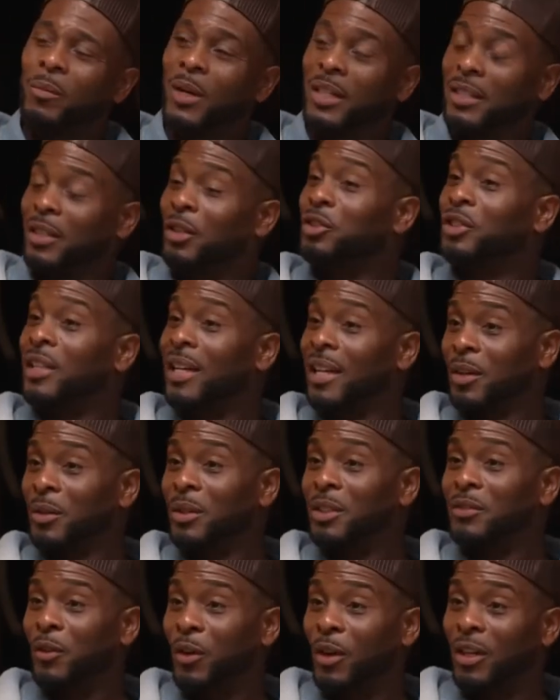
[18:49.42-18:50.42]
Years later,
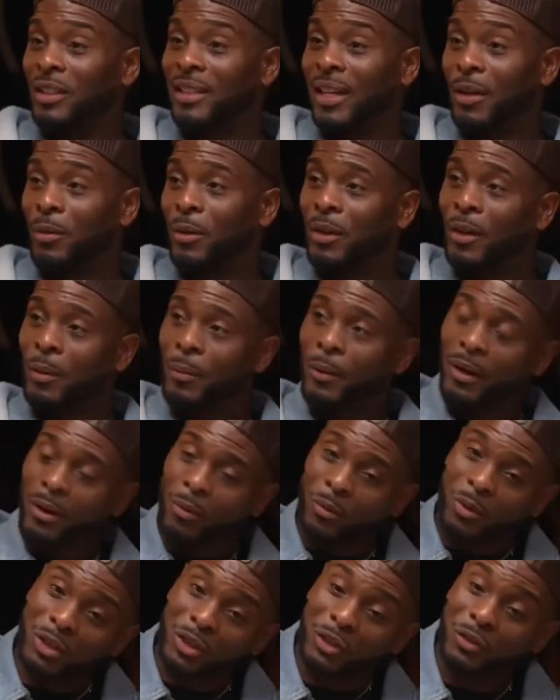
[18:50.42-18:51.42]
as far as like with
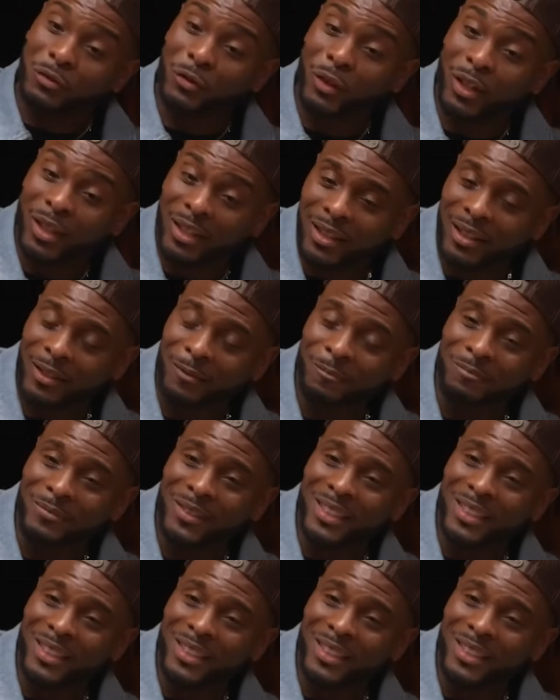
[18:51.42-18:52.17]
Goodberg? Which is funny.